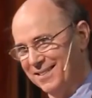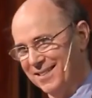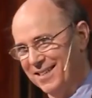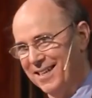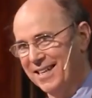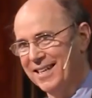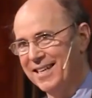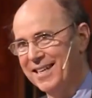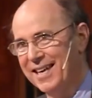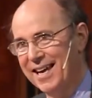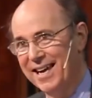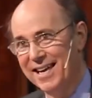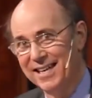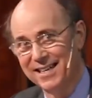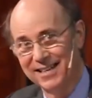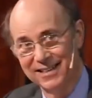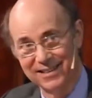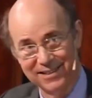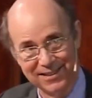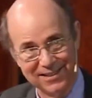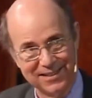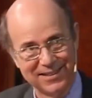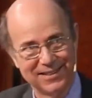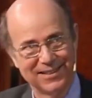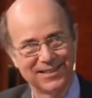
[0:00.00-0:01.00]

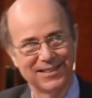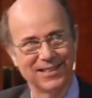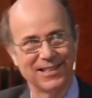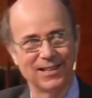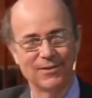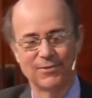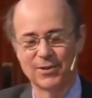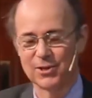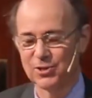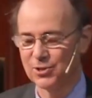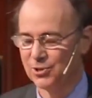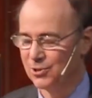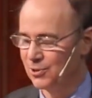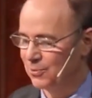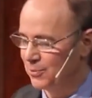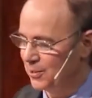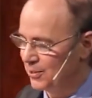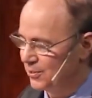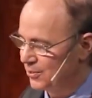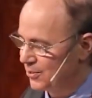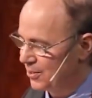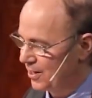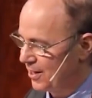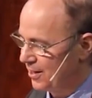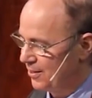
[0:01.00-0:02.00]
again, give us new
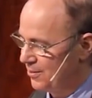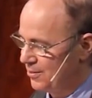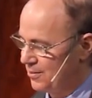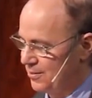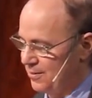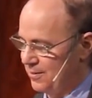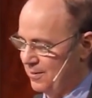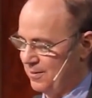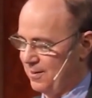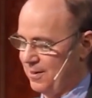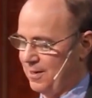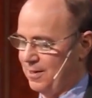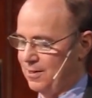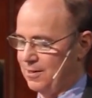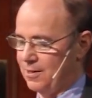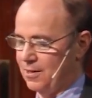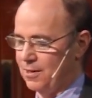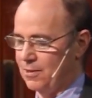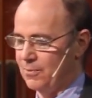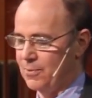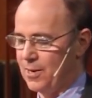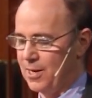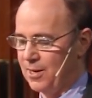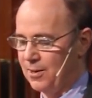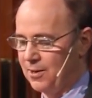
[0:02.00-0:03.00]
insights into
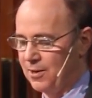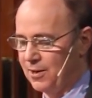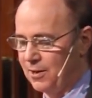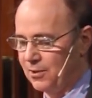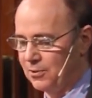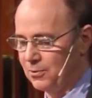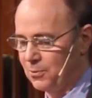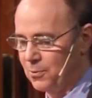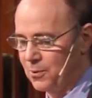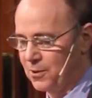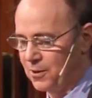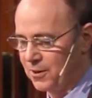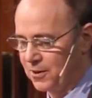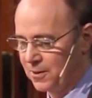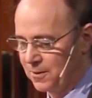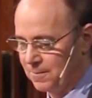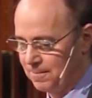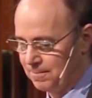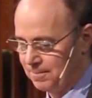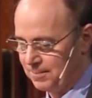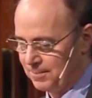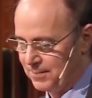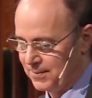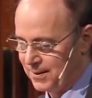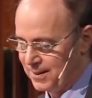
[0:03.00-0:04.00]
the way things work.
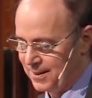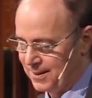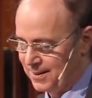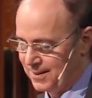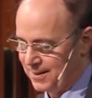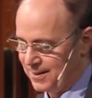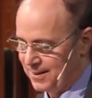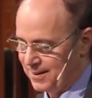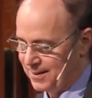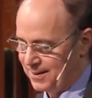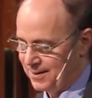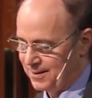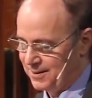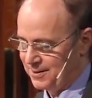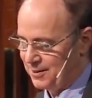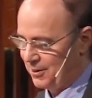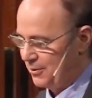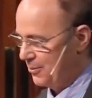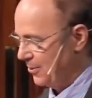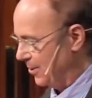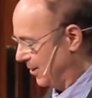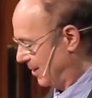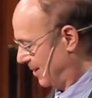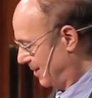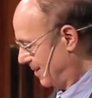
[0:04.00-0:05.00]

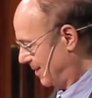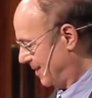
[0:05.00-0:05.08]
So,